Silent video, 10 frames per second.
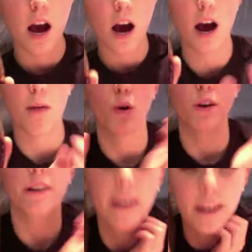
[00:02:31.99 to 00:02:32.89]

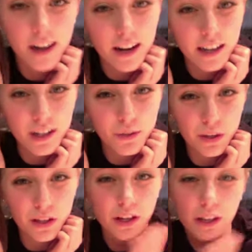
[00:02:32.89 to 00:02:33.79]
Organic honey is
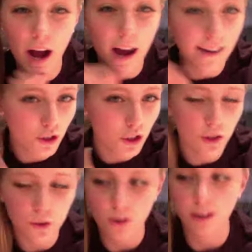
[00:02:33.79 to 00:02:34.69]
really good, and I usually
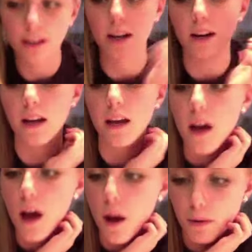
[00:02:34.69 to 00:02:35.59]
use organic honey,
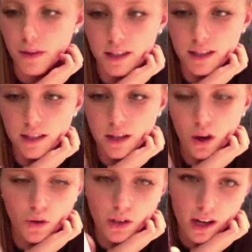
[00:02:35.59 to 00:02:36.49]
but this is the
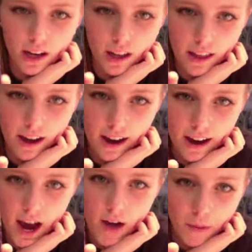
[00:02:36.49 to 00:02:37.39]
only honey that I
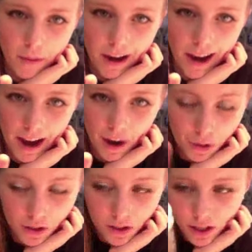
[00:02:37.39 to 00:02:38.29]
have in my
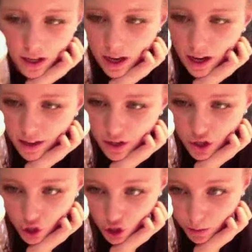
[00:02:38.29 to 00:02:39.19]
house, and this is
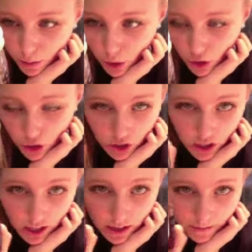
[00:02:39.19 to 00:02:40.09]
just pure
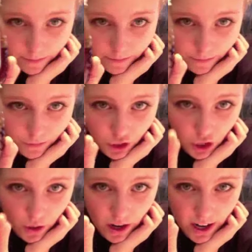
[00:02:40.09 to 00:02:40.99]
honey.
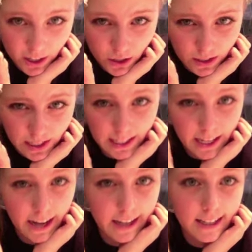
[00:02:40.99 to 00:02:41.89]
So I'm going to use this
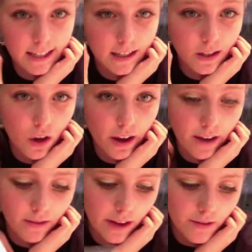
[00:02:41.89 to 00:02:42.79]
today because this is all I have
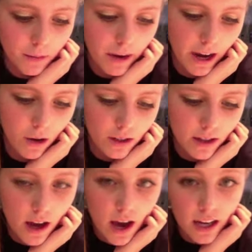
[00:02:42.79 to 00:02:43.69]
left in my house.
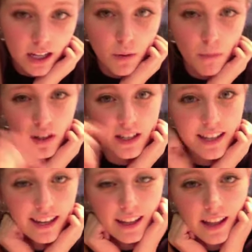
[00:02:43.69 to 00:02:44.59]
Because when we're
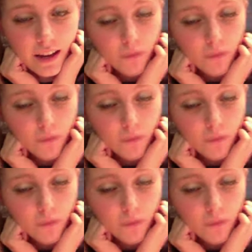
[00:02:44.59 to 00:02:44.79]
sick, like when